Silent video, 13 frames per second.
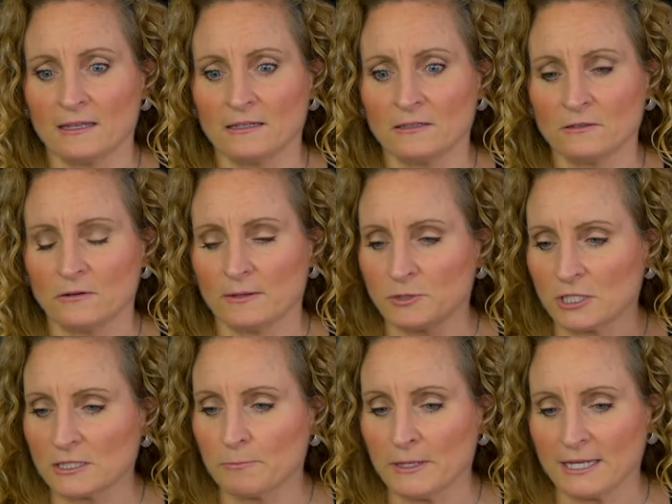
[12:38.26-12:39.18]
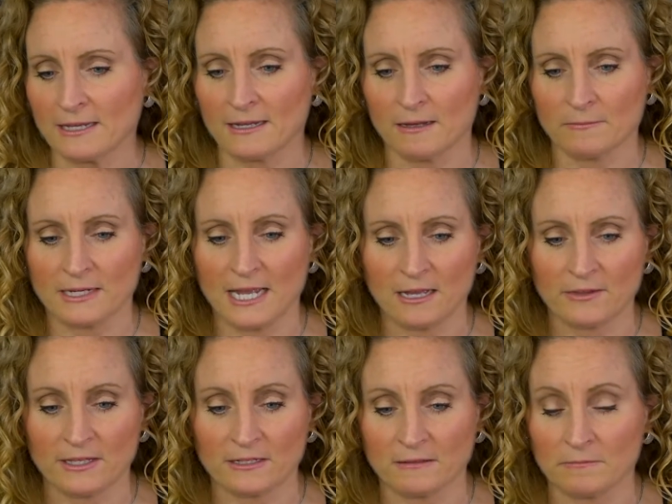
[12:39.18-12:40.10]
I'm just picking up now
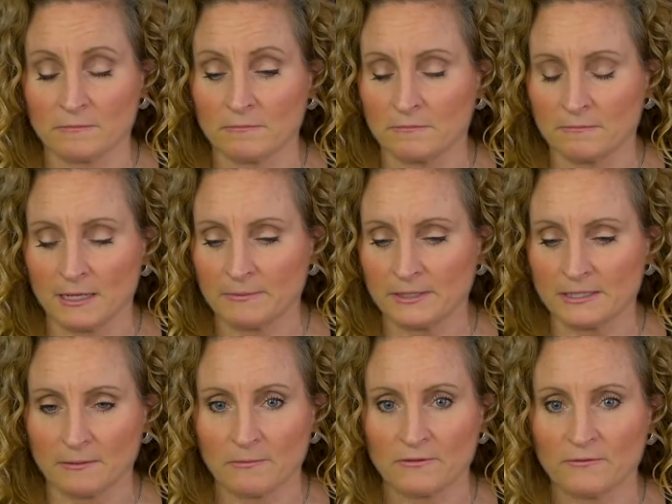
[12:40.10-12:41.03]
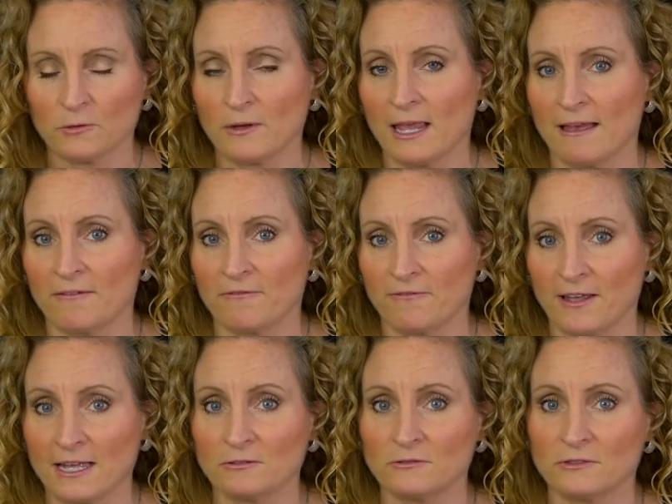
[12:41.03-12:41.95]
that maybe some of you have
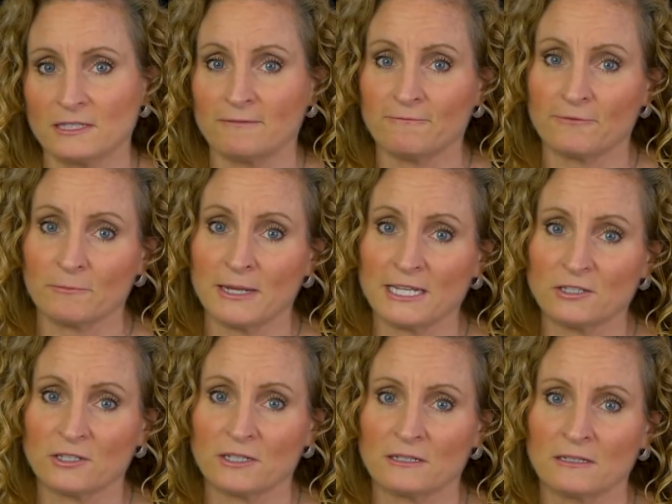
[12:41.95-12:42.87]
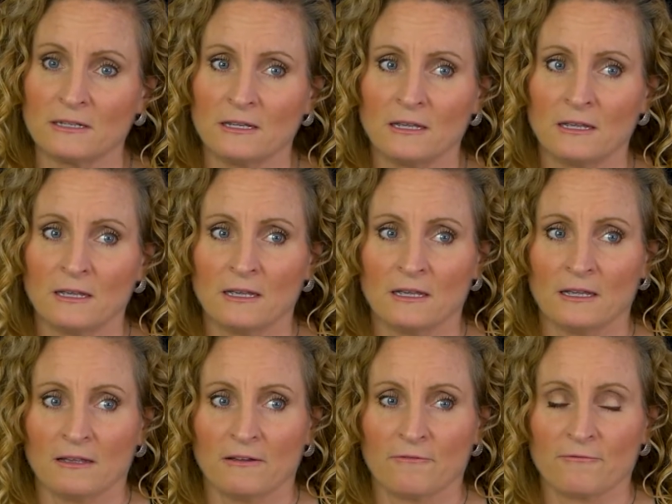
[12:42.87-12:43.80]
found information
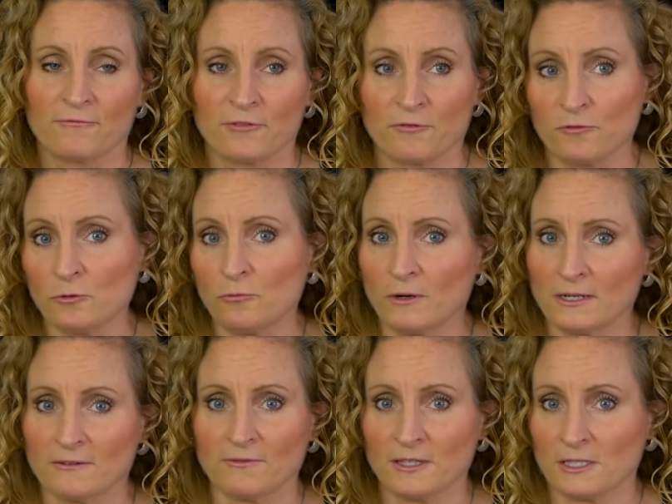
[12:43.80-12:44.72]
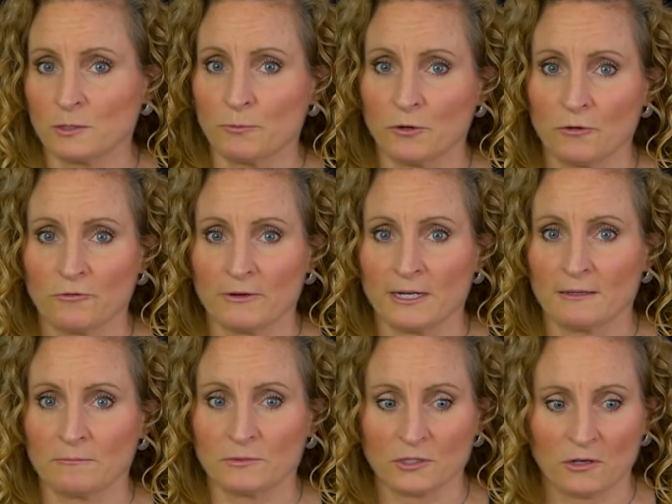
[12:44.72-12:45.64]
through one of these
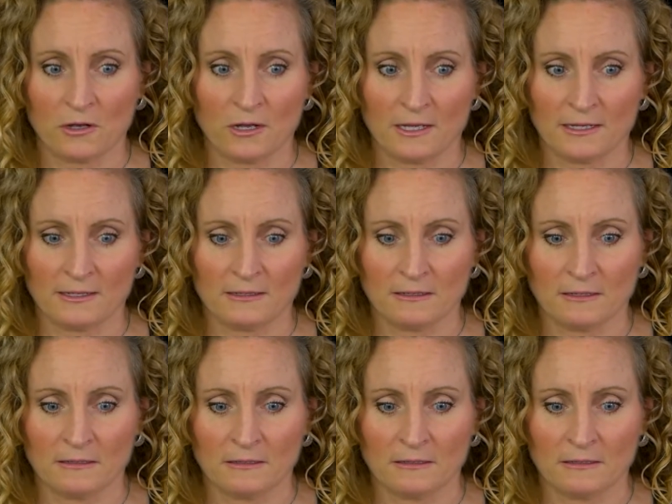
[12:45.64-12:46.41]
programs on